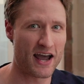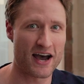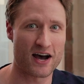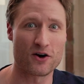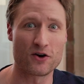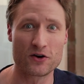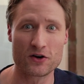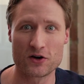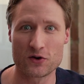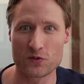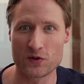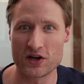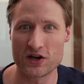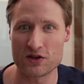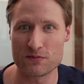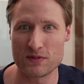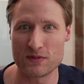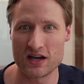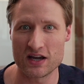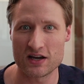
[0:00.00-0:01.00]

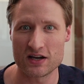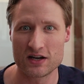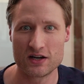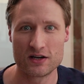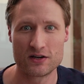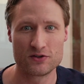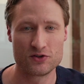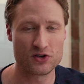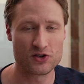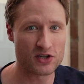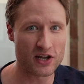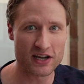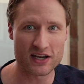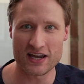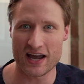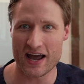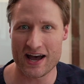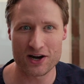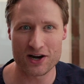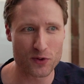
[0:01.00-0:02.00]
algorithmic, just like
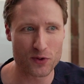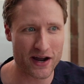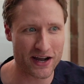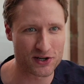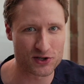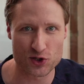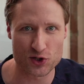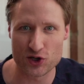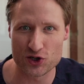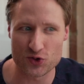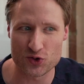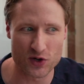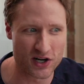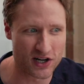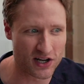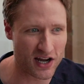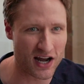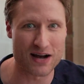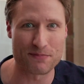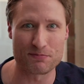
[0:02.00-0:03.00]
cataract surgery in
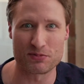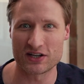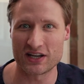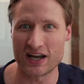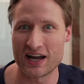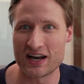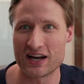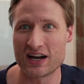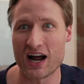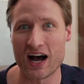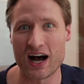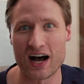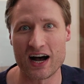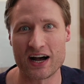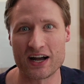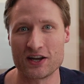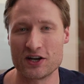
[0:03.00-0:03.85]
a complicated eye.